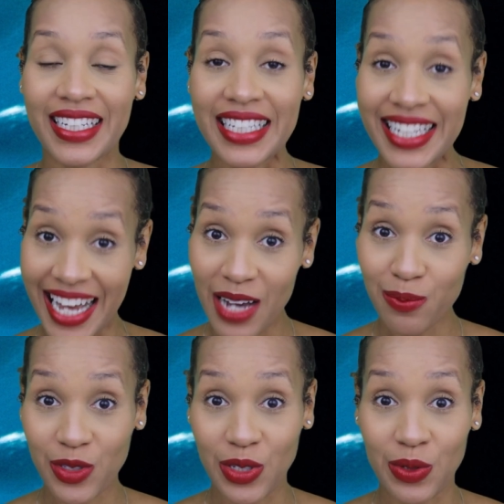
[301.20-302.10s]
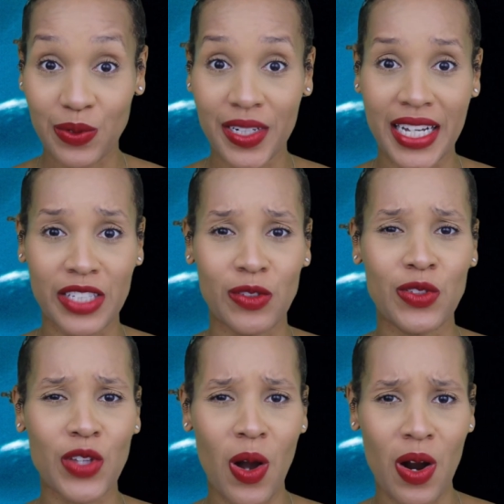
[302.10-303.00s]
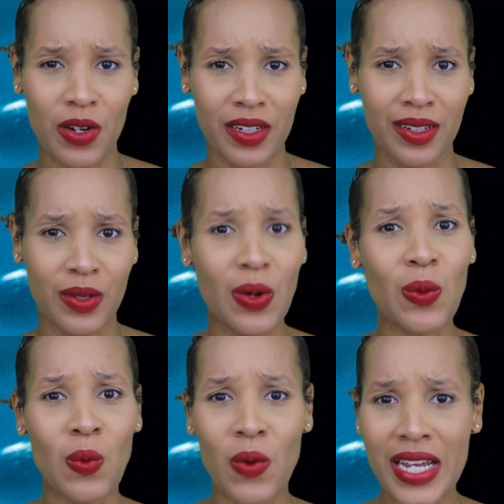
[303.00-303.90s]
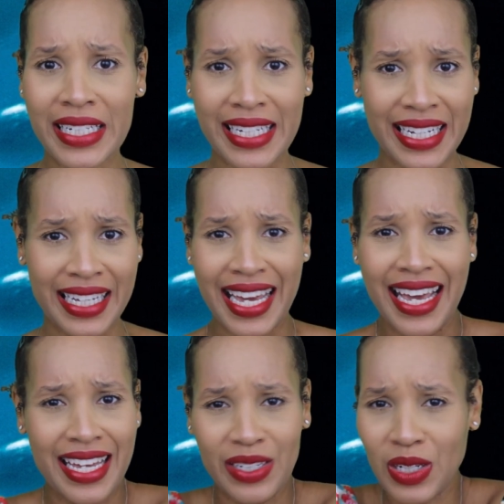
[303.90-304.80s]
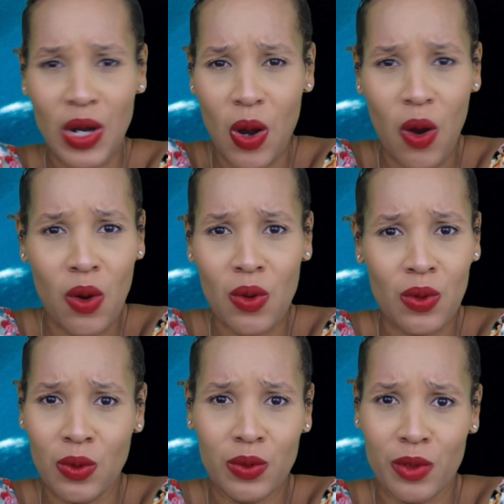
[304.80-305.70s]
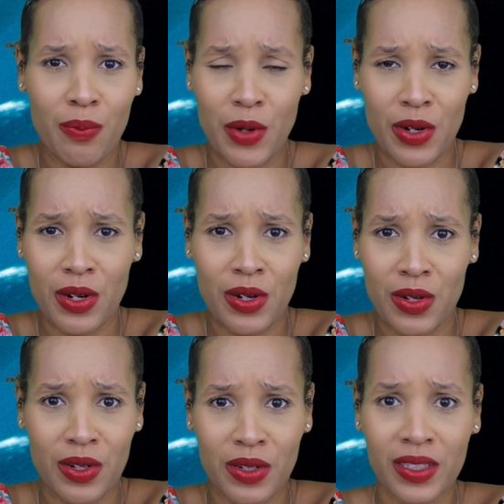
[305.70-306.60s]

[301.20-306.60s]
Neptune is dark, windy, and cold bird.